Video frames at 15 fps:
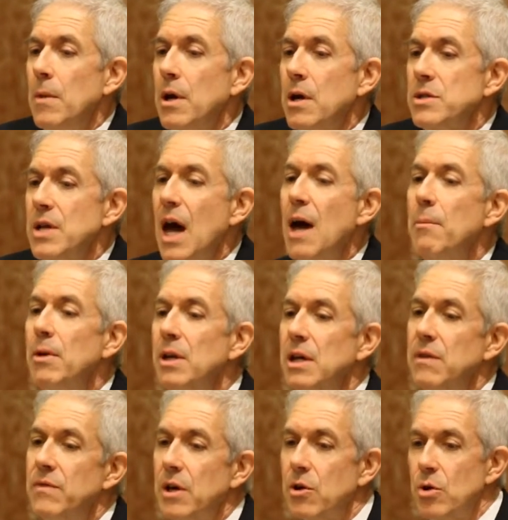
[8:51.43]
Because I
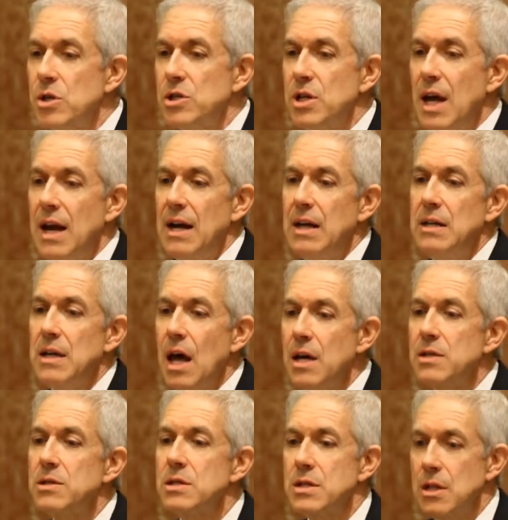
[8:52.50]
believe that Christianity does